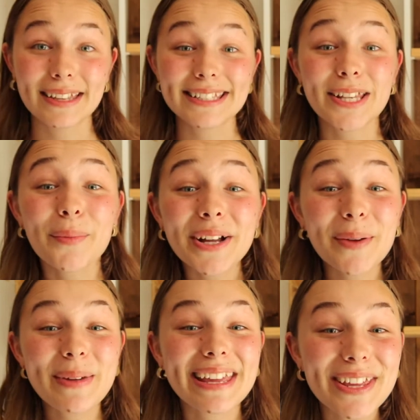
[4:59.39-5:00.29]
Someone
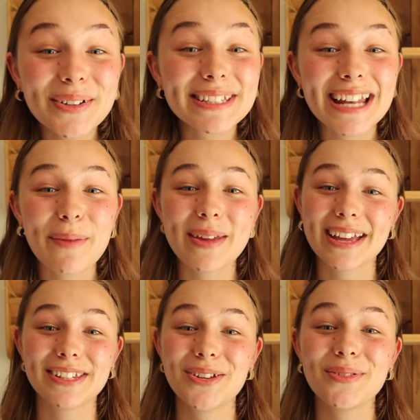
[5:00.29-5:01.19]
could be healed today
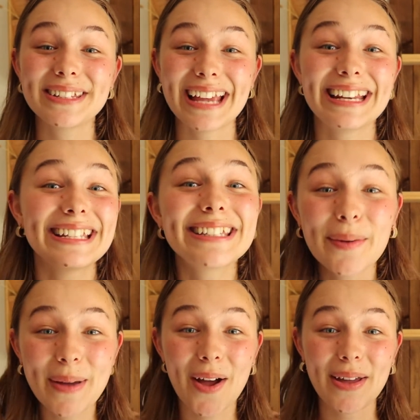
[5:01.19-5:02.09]
because you decide to
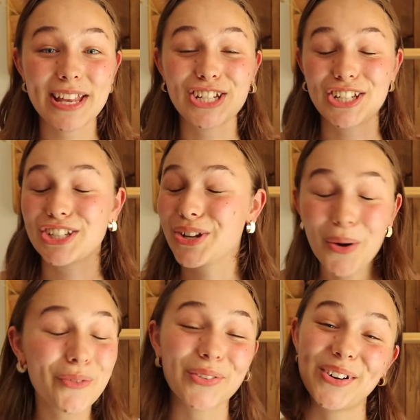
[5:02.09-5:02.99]
step out and just
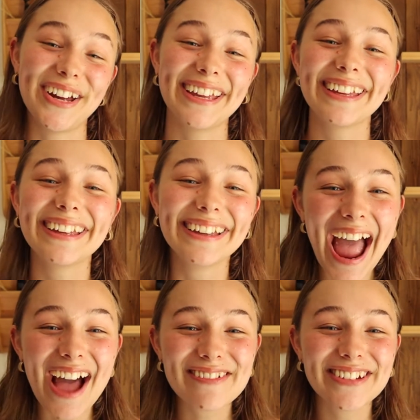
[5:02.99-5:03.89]
go for it. I
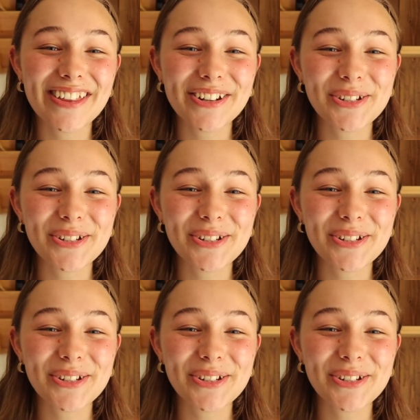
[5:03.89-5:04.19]
have another